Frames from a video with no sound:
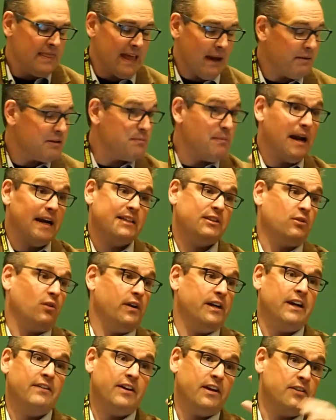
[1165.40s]
That was
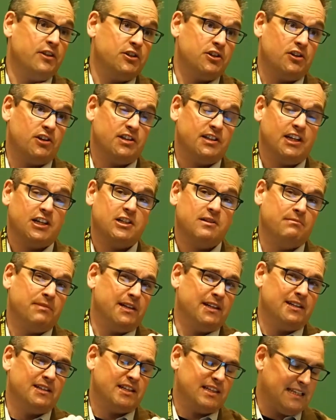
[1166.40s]
mandatory in every other jurisdiction,
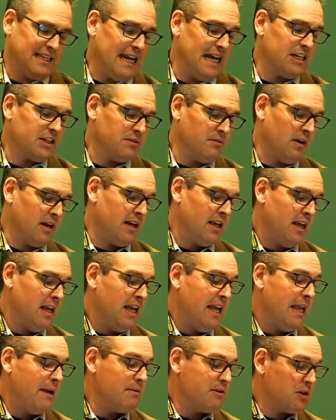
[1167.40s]
but in Saskatchewan,
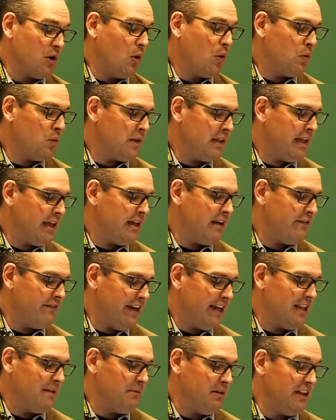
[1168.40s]
it was only
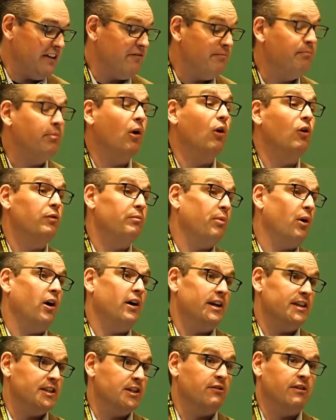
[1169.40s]
available if both
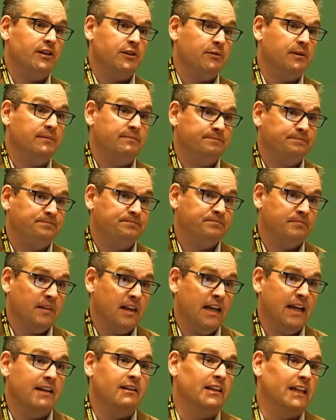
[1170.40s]
parties agreed to it,
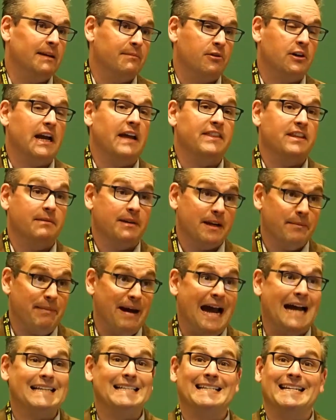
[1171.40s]
and Labour had the
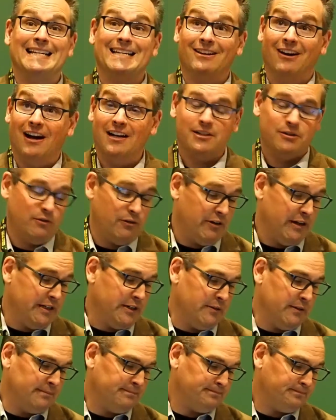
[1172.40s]
capacity not to agree
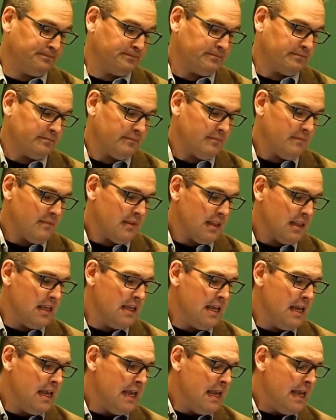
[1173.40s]
to it.
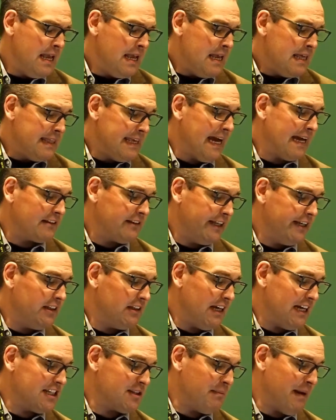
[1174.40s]
The Act
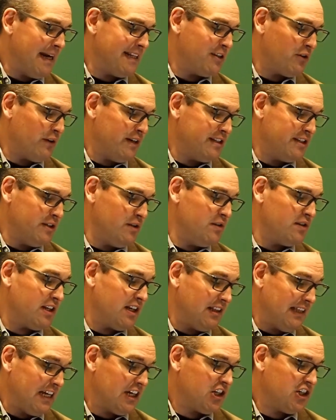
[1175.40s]
legalized mandatory dues
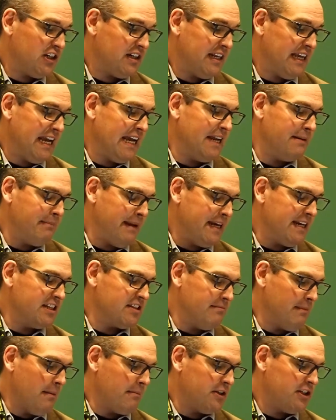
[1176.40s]
collection and
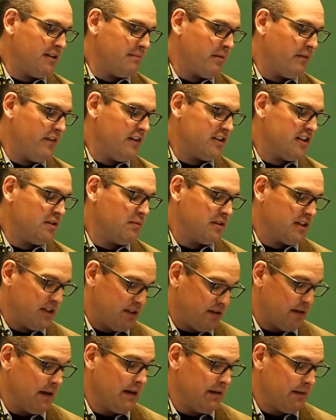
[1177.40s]
maintenance membership provision, which
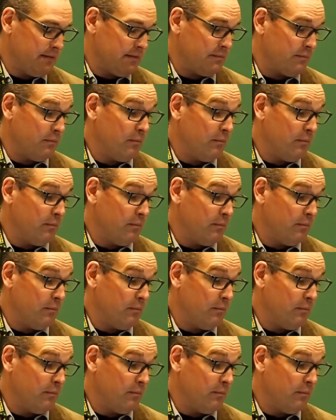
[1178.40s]
is a